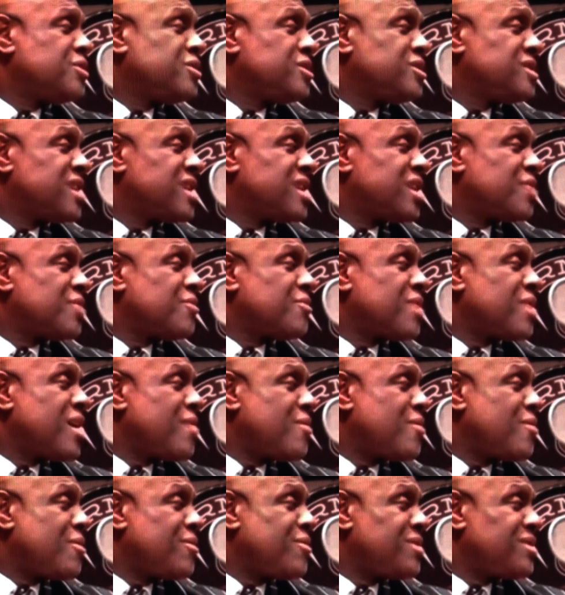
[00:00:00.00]
Will you stick
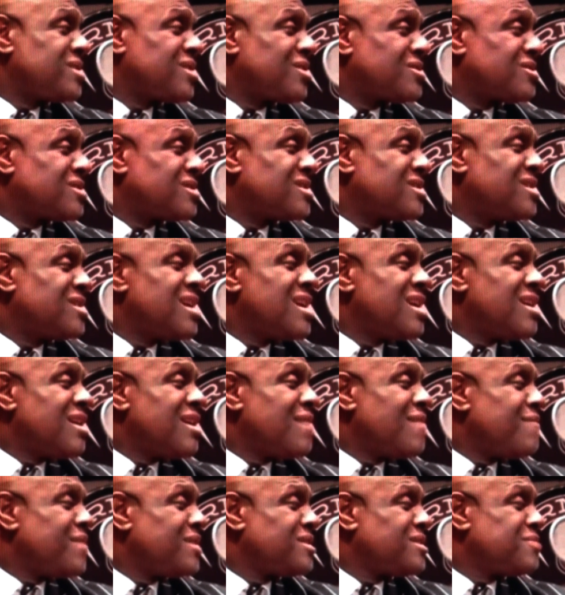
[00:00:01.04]
around while of we course. talk to
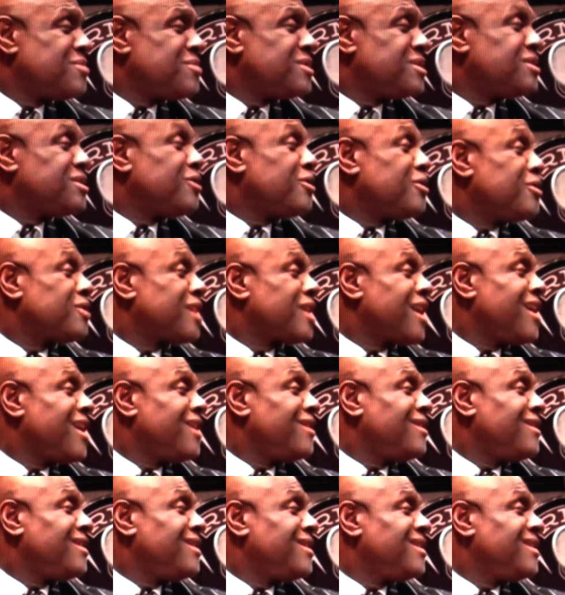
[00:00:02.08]
uh, uh, to Mr. Herkul?